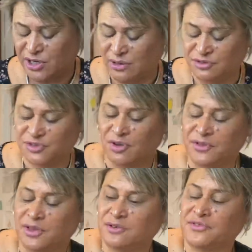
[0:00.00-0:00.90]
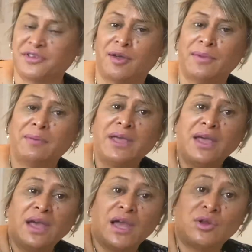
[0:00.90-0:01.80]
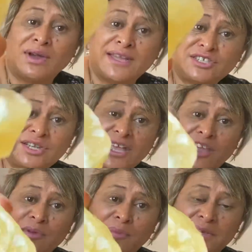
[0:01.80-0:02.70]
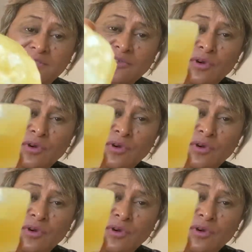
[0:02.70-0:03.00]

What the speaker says: calcite that has come up, and I actually have a piece of